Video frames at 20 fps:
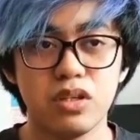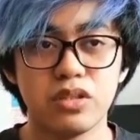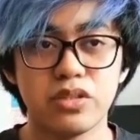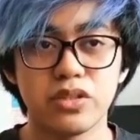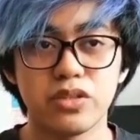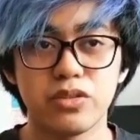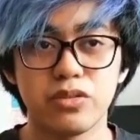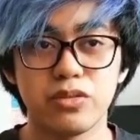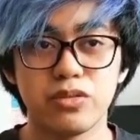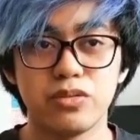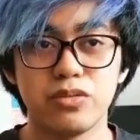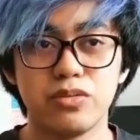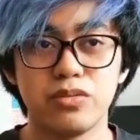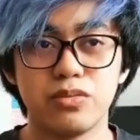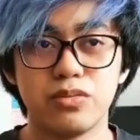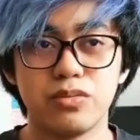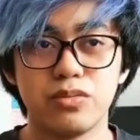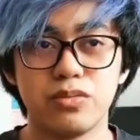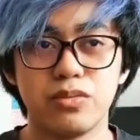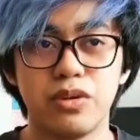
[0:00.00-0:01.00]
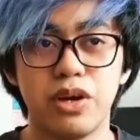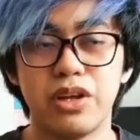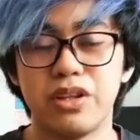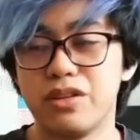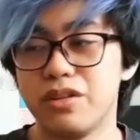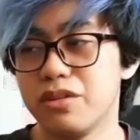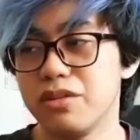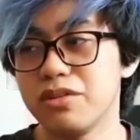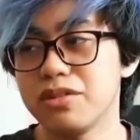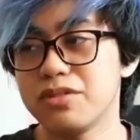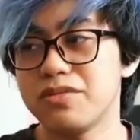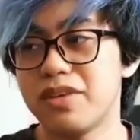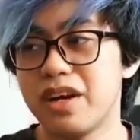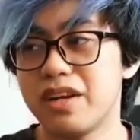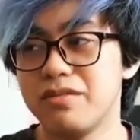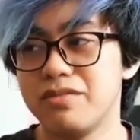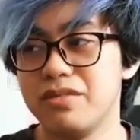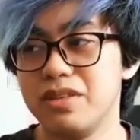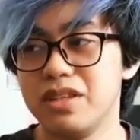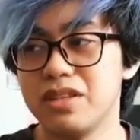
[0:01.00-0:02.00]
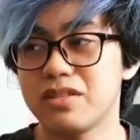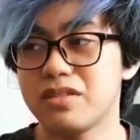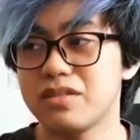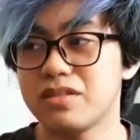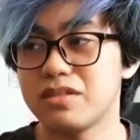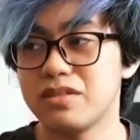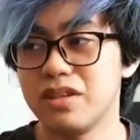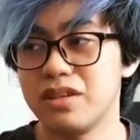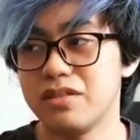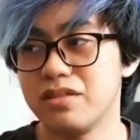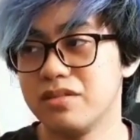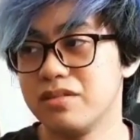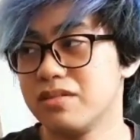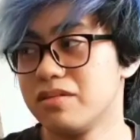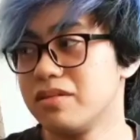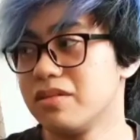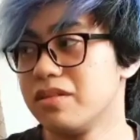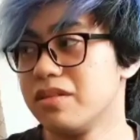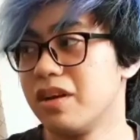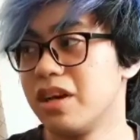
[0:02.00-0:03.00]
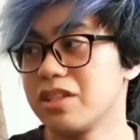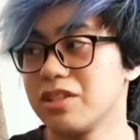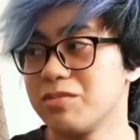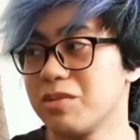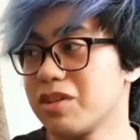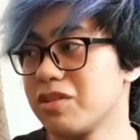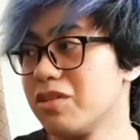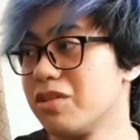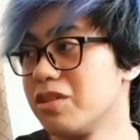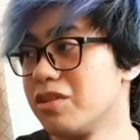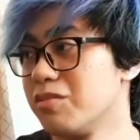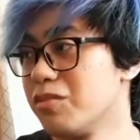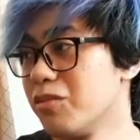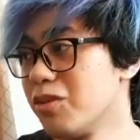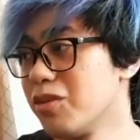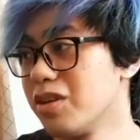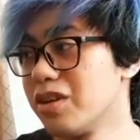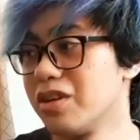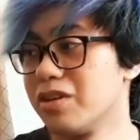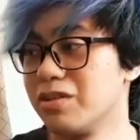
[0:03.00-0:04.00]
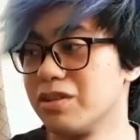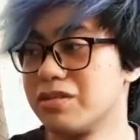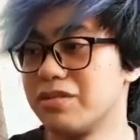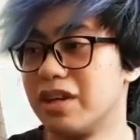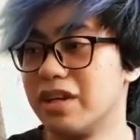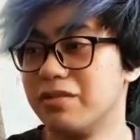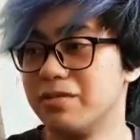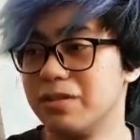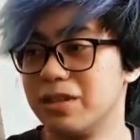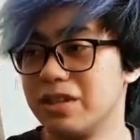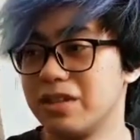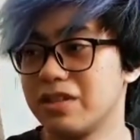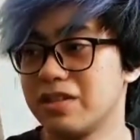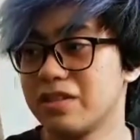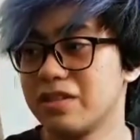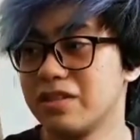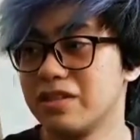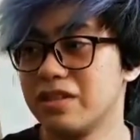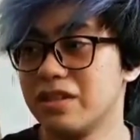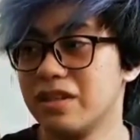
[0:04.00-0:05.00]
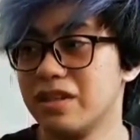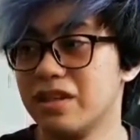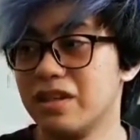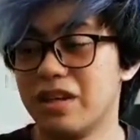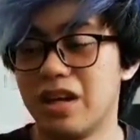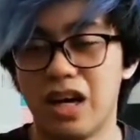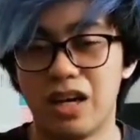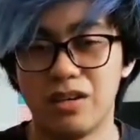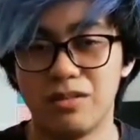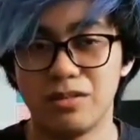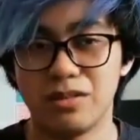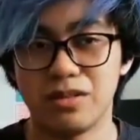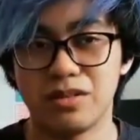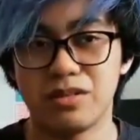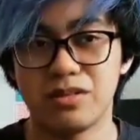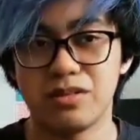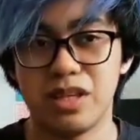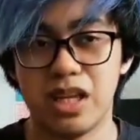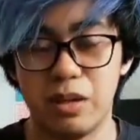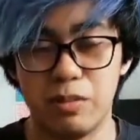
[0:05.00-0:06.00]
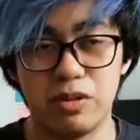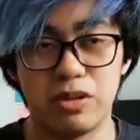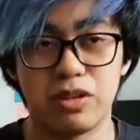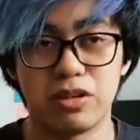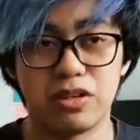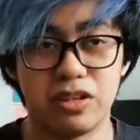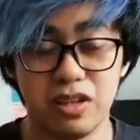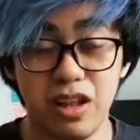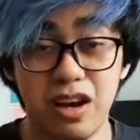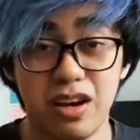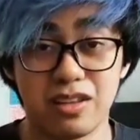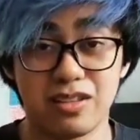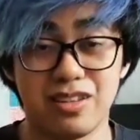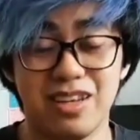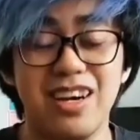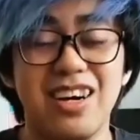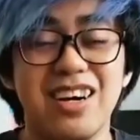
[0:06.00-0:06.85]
So in those 5 weeks, and I expect to learn more in those 5 weeks, I was able to learn a lot.